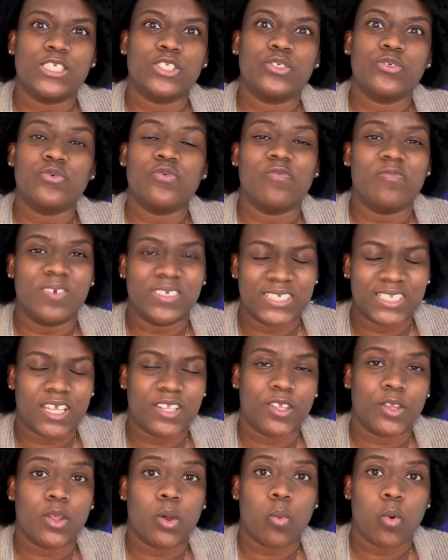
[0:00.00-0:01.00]
to visit
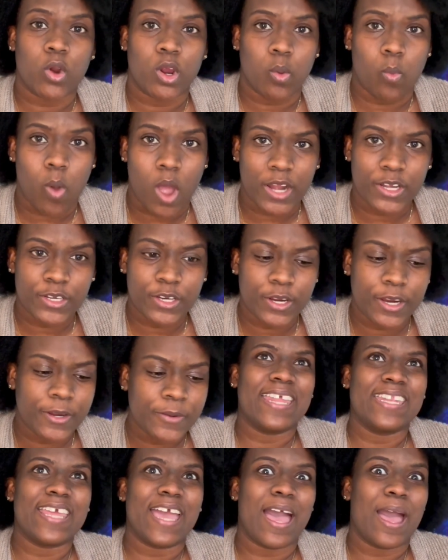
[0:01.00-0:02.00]
another World Wonder.
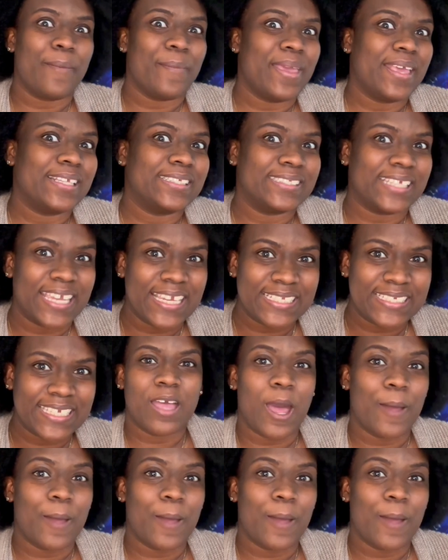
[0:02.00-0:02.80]
And I'm excited.